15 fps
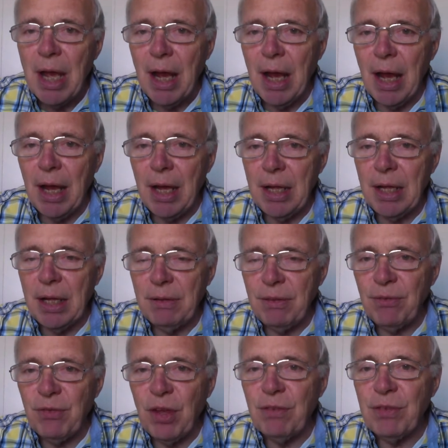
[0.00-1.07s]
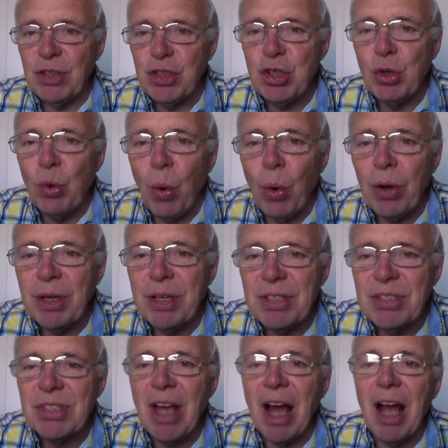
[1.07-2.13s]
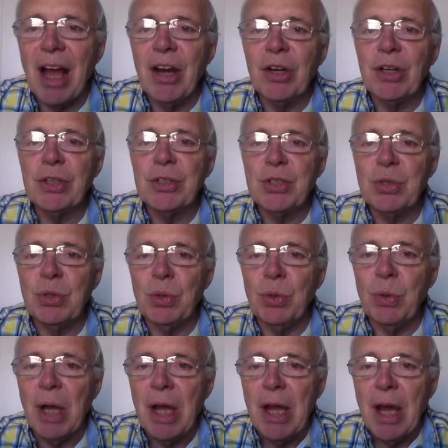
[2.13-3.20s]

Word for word: uh, if, if, it's your desire to